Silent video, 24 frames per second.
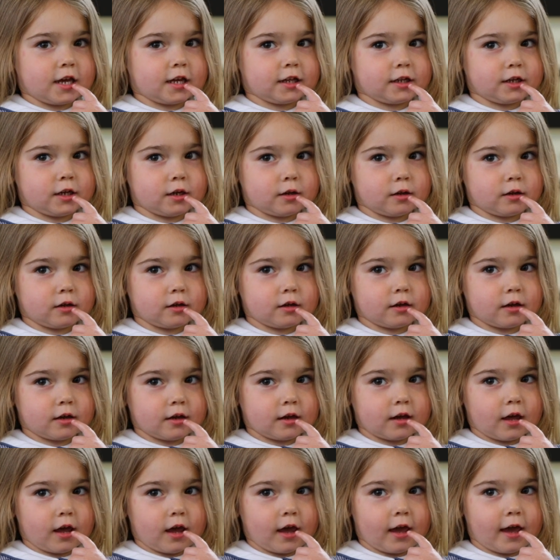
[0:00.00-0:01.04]
and a
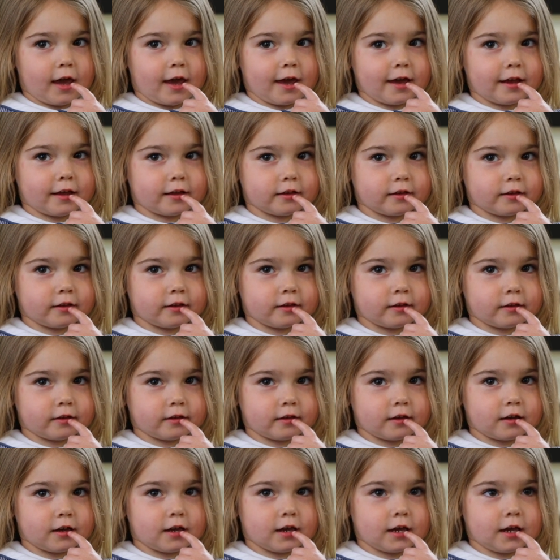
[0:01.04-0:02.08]
and
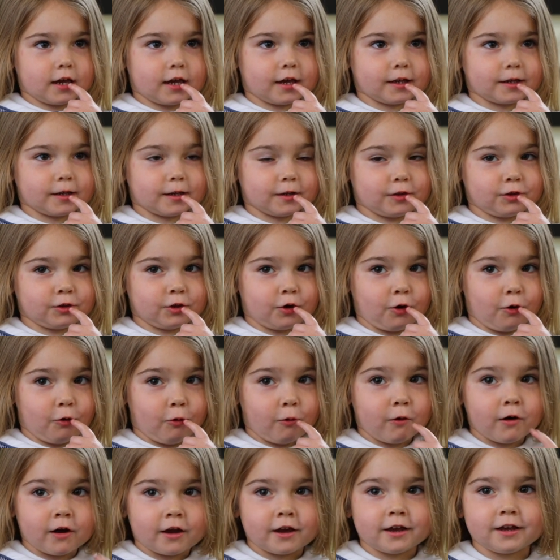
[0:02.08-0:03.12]
and a
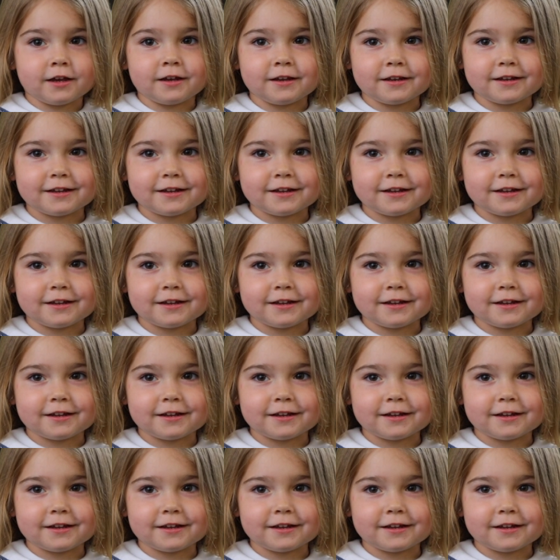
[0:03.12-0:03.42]
toy.